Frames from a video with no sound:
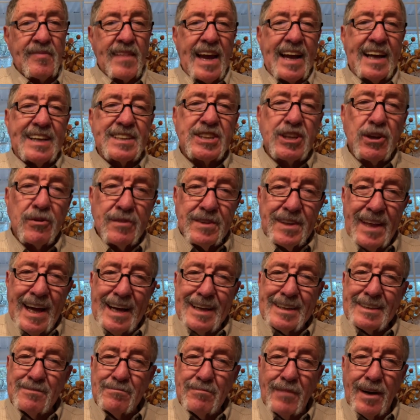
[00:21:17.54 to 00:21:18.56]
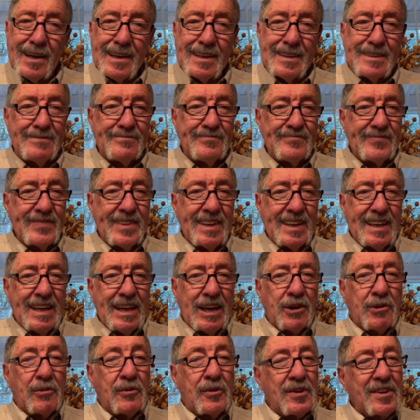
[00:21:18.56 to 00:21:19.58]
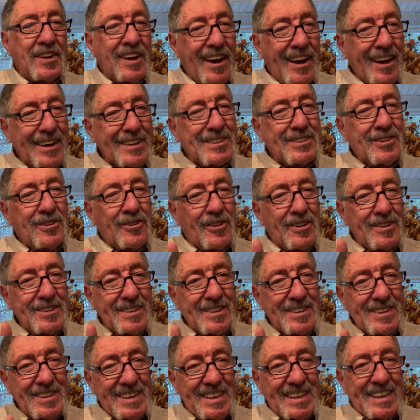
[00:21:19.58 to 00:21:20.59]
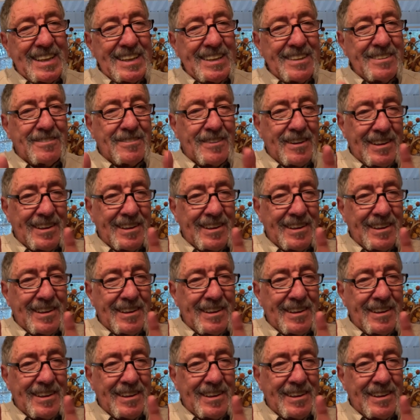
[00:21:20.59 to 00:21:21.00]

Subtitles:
And so with that in mind, we're not going to leave